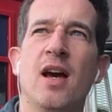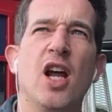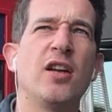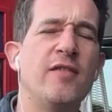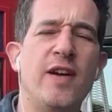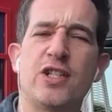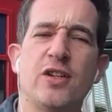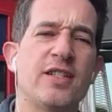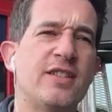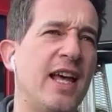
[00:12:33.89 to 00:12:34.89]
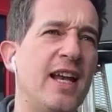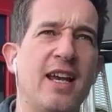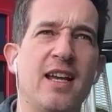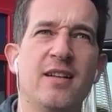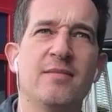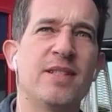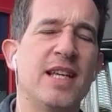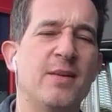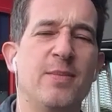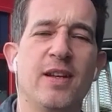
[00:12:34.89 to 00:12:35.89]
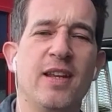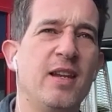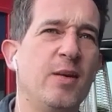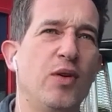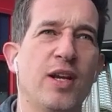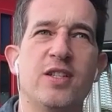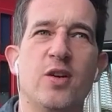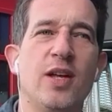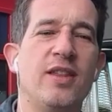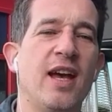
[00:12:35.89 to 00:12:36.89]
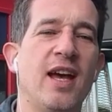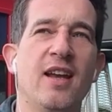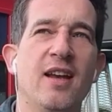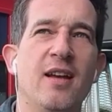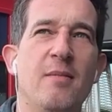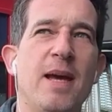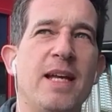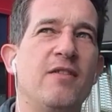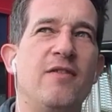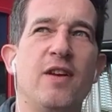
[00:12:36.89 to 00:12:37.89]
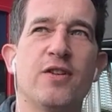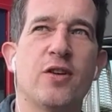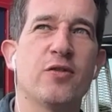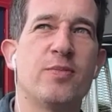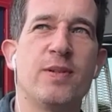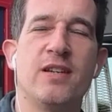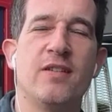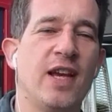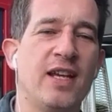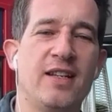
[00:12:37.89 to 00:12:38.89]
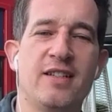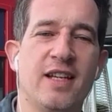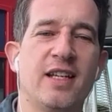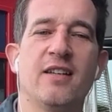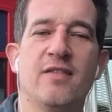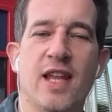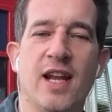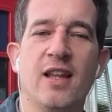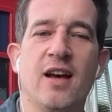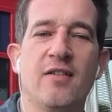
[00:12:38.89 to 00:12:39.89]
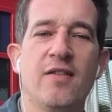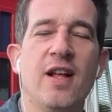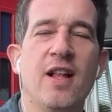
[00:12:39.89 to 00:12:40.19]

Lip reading: unconventional aesthetic and sensibility that he brings to it that makes it feel so specific and distinctive that I love.